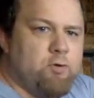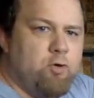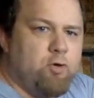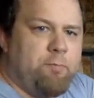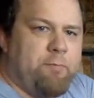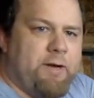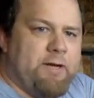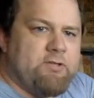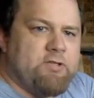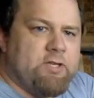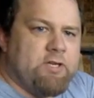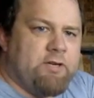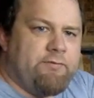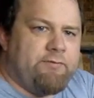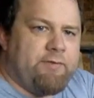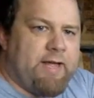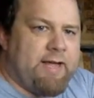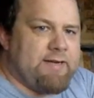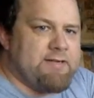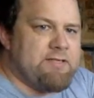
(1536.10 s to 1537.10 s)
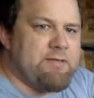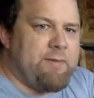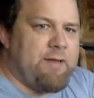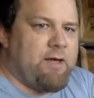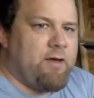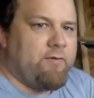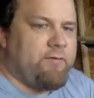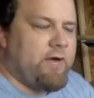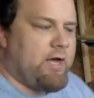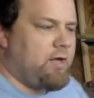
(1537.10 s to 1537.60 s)
budget of X amount
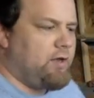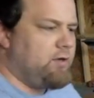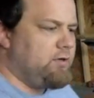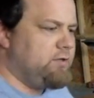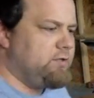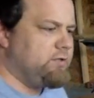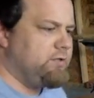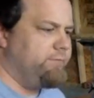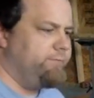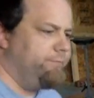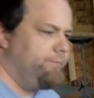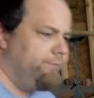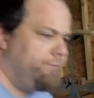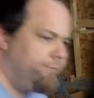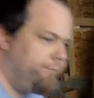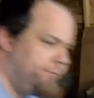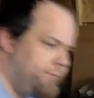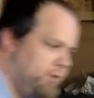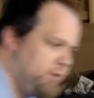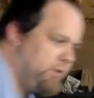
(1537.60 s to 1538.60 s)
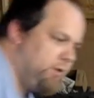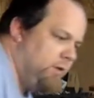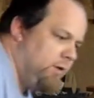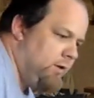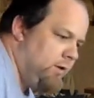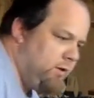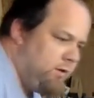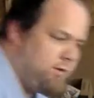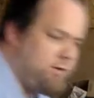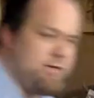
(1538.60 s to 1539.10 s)
of dollars, and
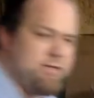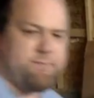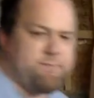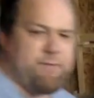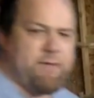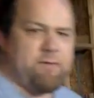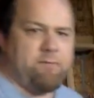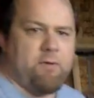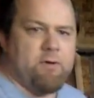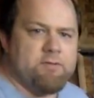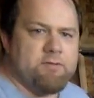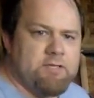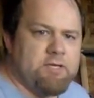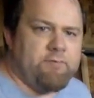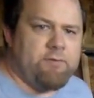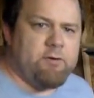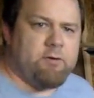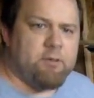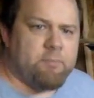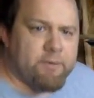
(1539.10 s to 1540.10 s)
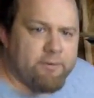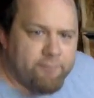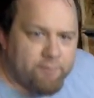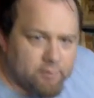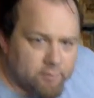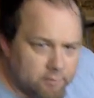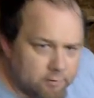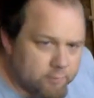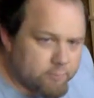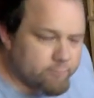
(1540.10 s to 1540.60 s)
I spent most of it on my felder.